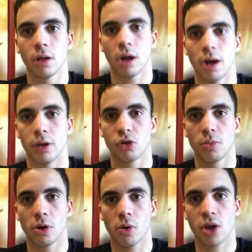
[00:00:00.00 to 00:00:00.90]
Alright, 2
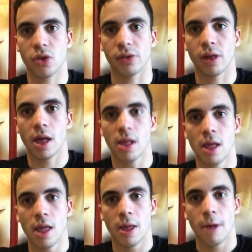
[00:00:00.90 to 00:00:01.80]
more questions.
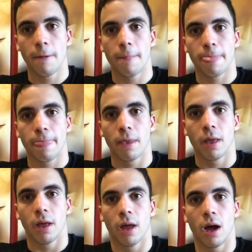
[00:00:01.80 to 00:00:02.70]

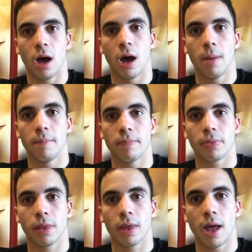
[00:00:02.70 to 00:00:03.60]

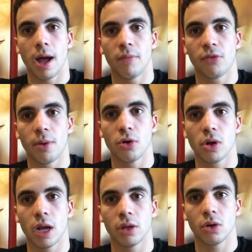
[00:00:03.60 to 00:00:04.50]
I'm from New
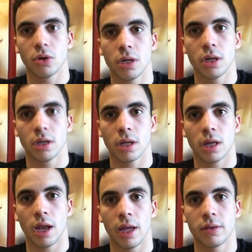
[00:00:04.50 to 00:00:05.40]
Caledonia, and
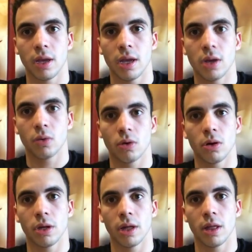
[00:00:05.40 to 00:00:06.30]
can I take...
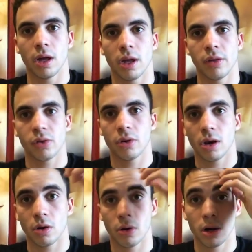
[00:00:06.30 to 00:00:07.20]
Oh yeah, I answered
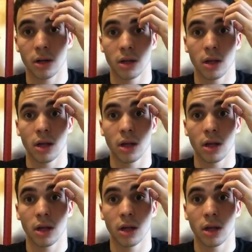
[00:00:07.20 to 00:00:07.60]
that already.